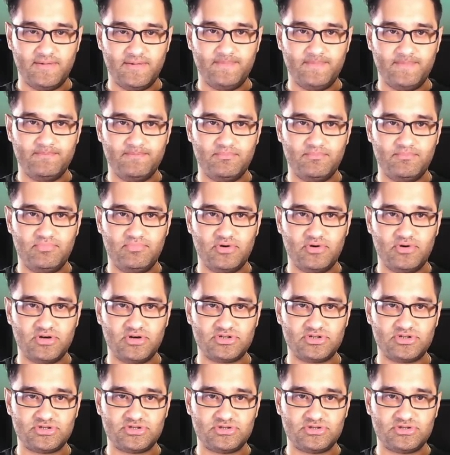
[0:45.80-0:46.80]
but
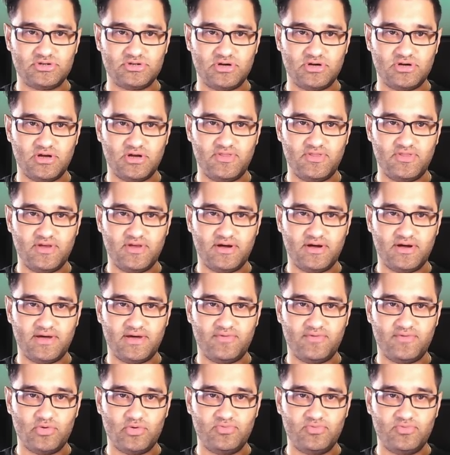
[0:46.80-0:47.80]
I think I have an
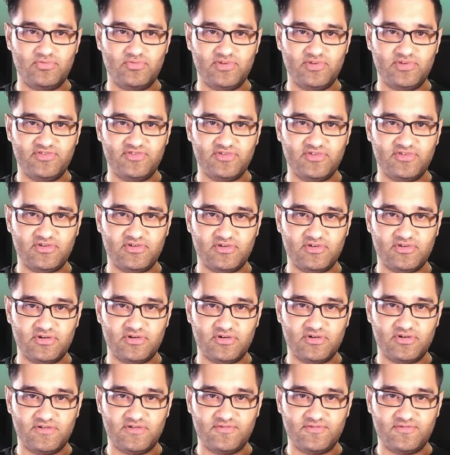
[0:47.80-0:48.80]
open recent
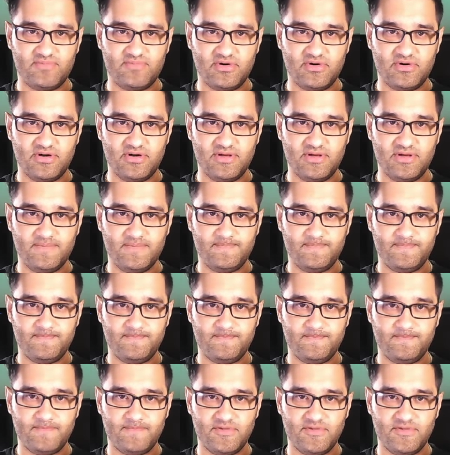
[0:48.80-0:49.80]
of my
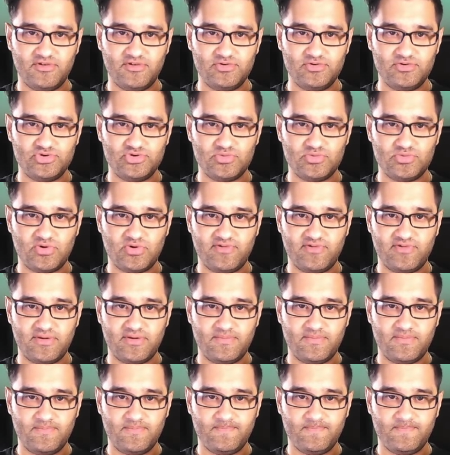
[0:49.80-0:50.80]
YouTube cover.
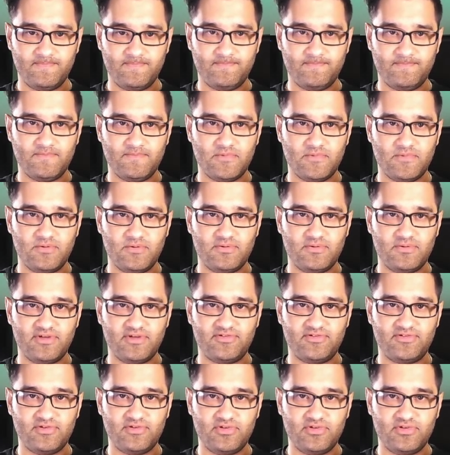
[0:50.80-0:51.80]
Oh, that's the
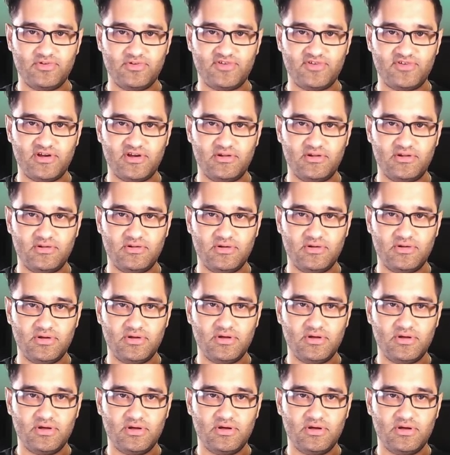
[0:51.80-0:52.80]
other channel.
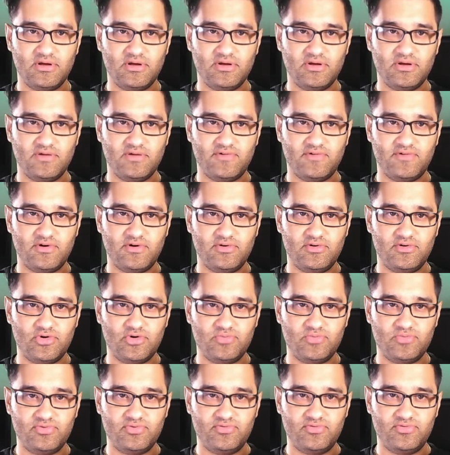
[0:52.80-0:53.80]
If I do
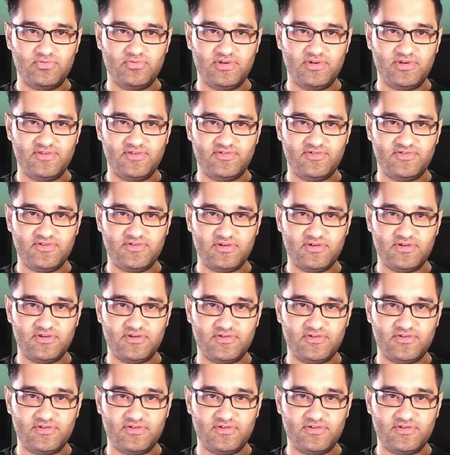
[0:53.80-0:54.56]
open recent,